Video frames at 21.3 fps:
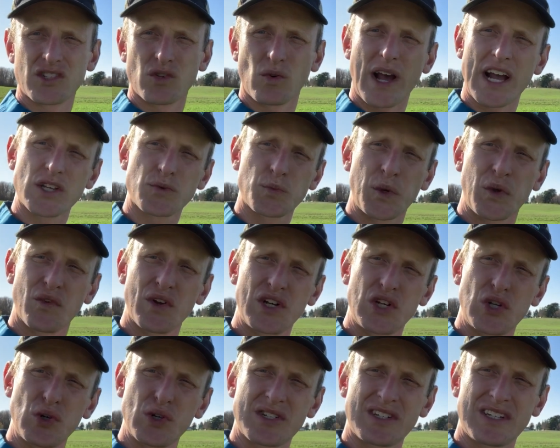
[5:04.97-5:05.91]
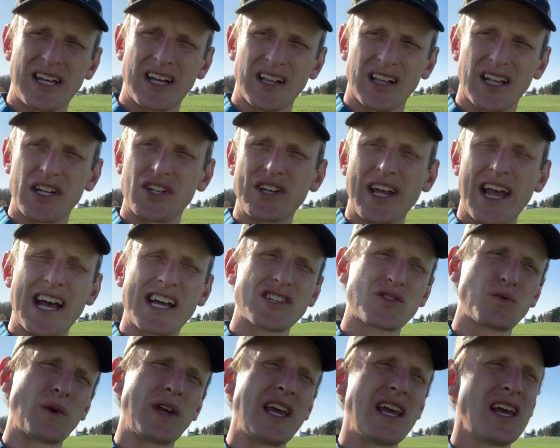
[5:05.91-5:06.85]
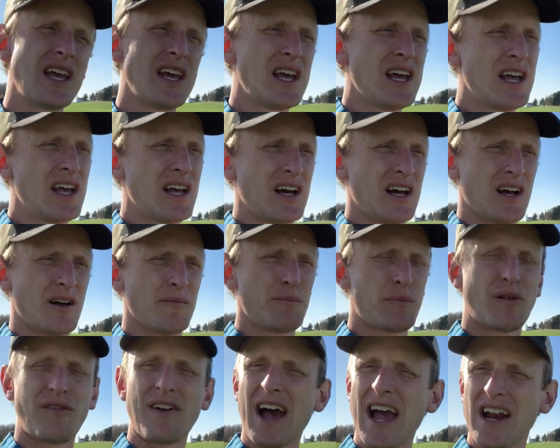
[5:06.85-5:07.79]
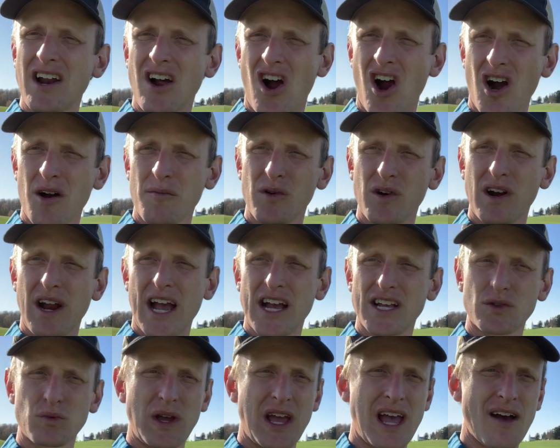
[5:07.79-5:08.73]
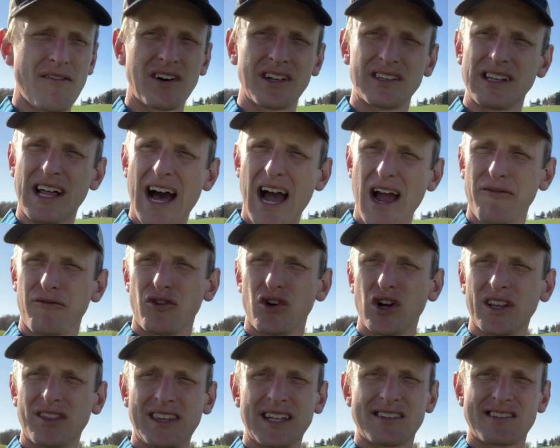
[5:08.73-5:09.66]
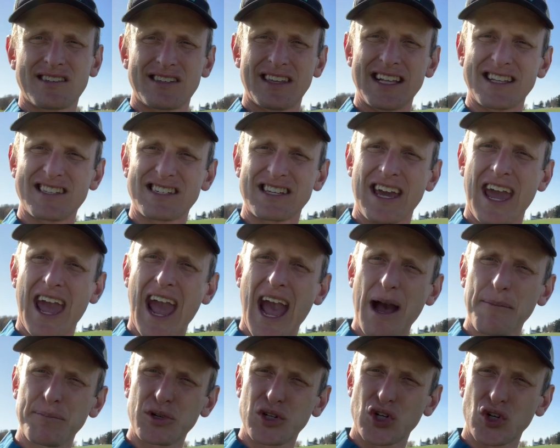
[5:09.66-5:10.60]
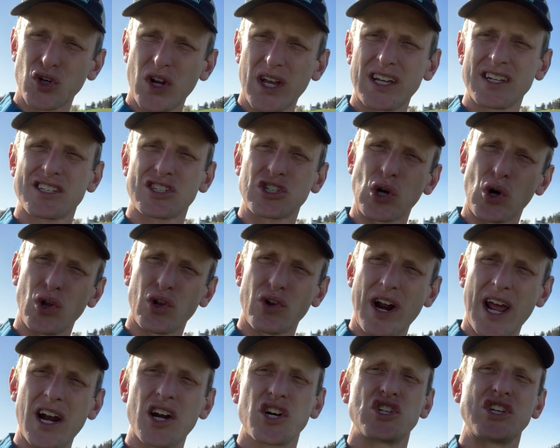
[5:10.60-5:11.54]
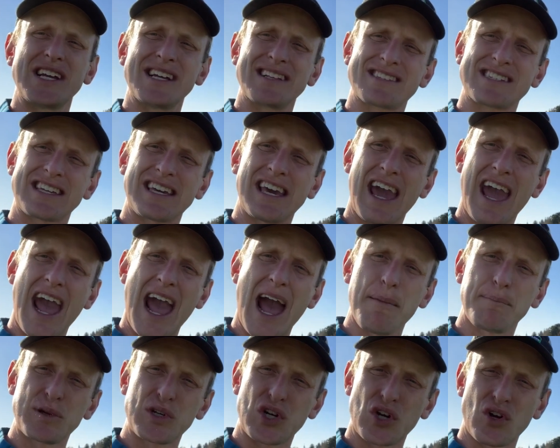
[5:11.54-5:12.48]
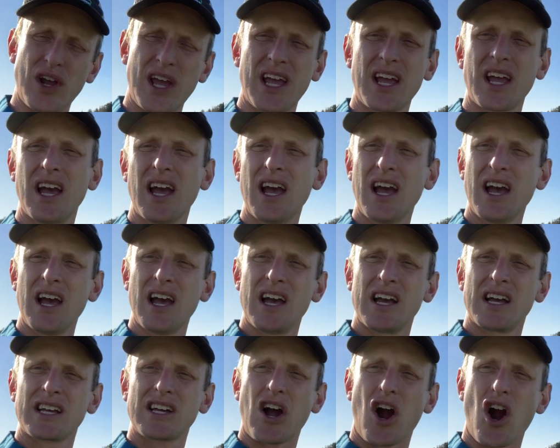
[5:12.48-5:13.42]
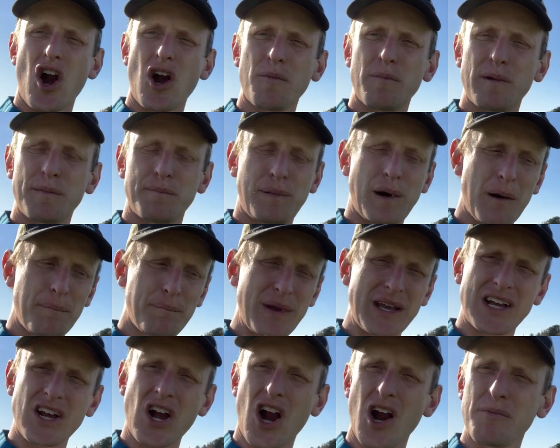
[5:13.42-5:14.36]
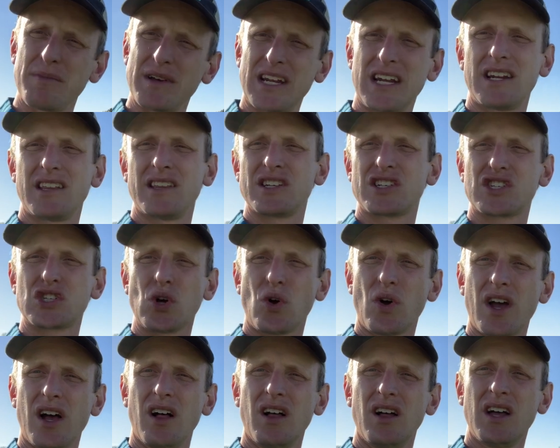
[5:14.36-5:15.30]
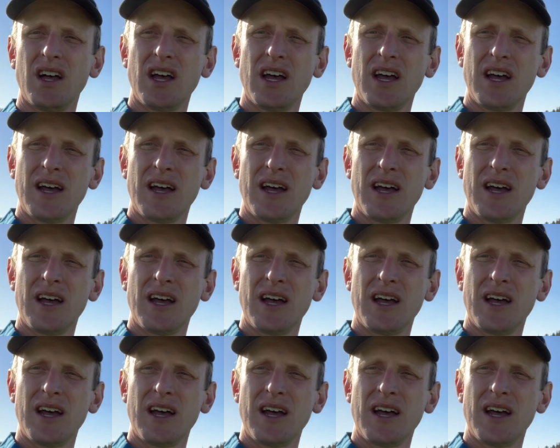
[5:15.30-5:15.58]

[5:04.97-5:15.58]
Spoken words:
So as we reduce tillage, as we provide armor, as we have a live root that's capturing solar energy, it's capturing carbon, pumping carbon into the soil,